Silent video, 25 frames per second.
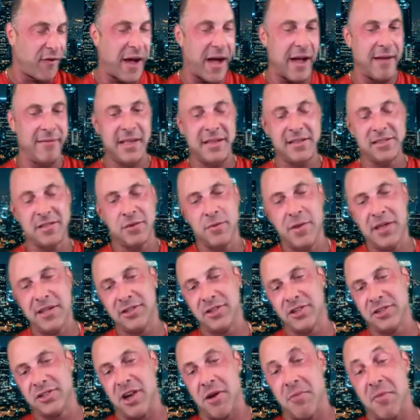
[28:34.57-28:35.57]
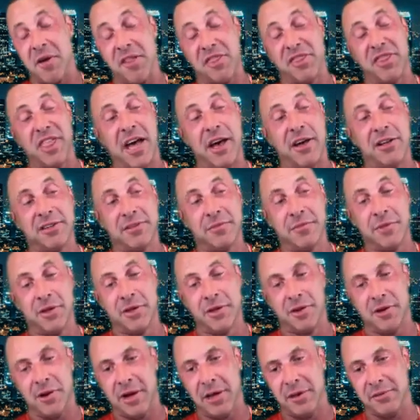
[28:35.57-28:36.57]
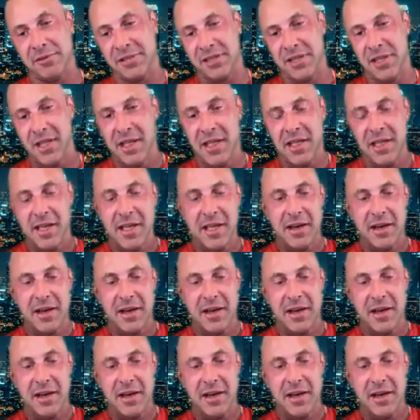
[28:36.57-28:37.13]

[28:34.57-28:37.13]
five days a week. So you're talking about a thousand milligrams.